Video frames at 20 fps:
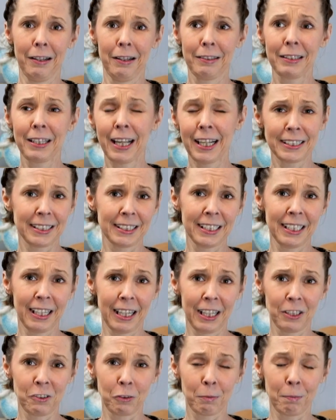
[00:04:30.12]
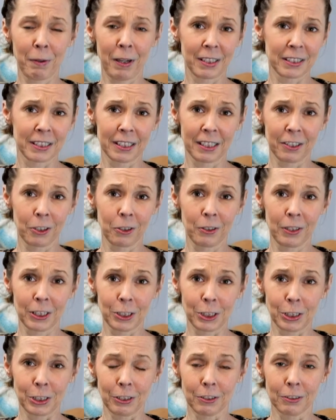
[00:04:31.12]
less than $100, including
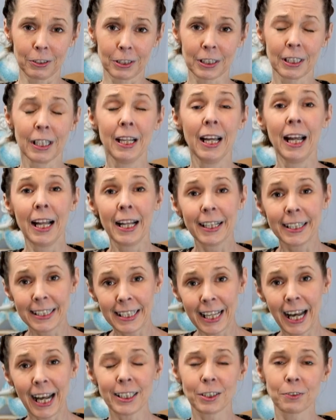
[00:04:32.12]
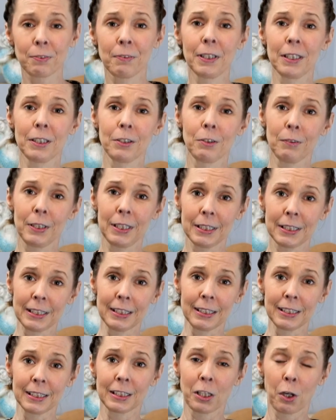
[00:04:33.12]
shoes. That's one of the
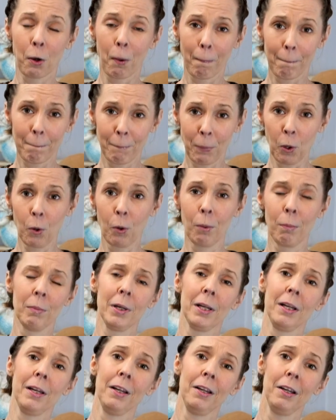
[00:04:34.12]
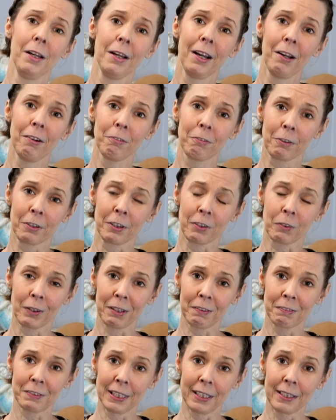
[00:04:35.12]
reasons, boom, for
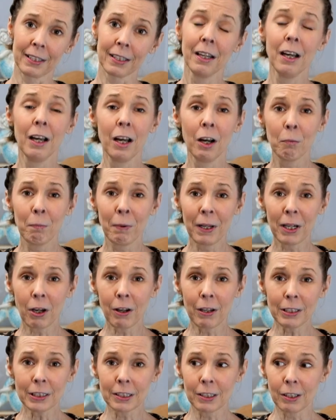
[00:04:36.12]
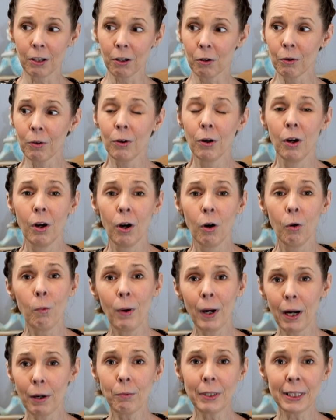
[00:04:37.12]
thrifting. But also,
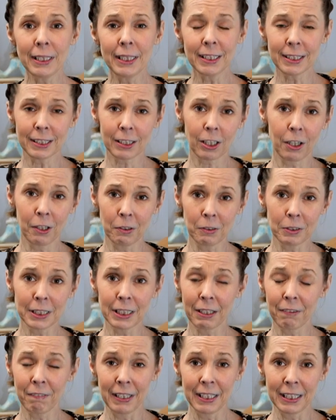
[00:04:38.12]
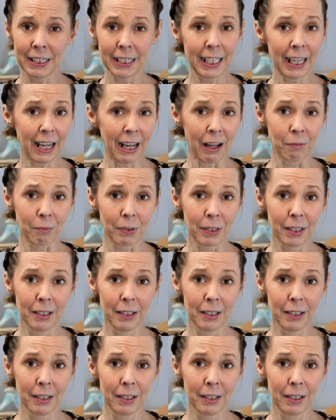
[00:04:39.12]
where would these clothes have ended up?